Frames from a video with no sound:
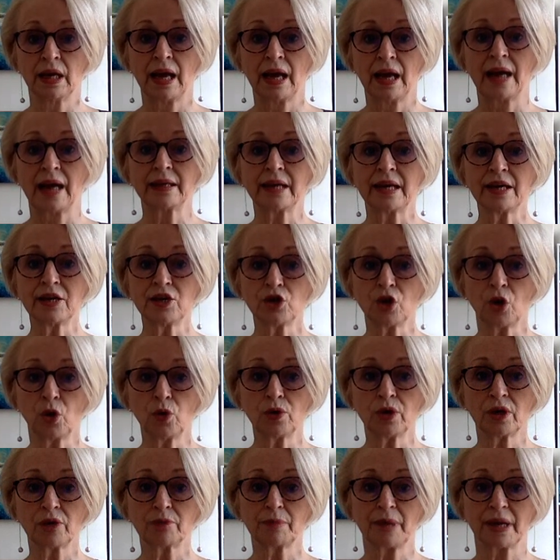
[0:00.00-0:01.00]
and I know
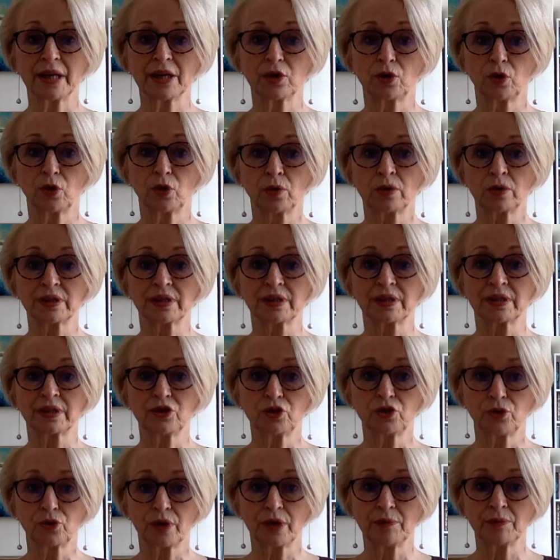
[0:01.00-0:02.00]
that my goals and
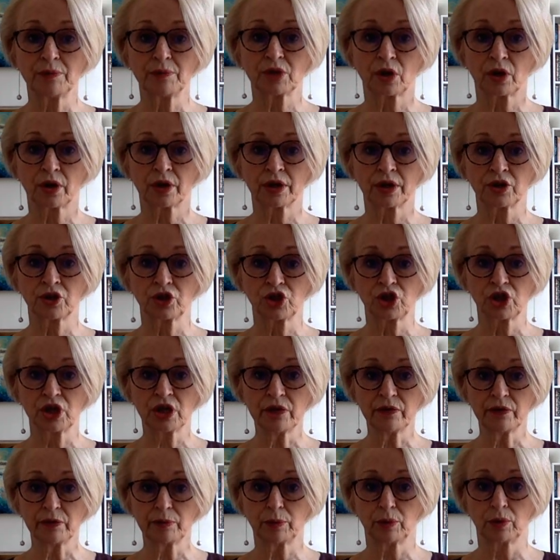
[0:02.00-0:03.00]
dreams are
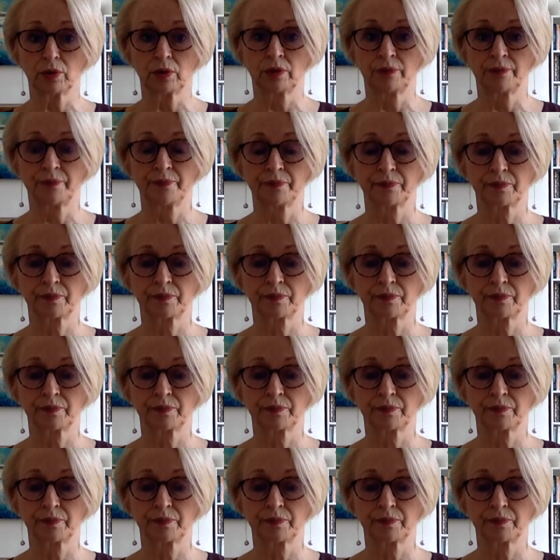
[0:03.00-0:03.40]
achievable.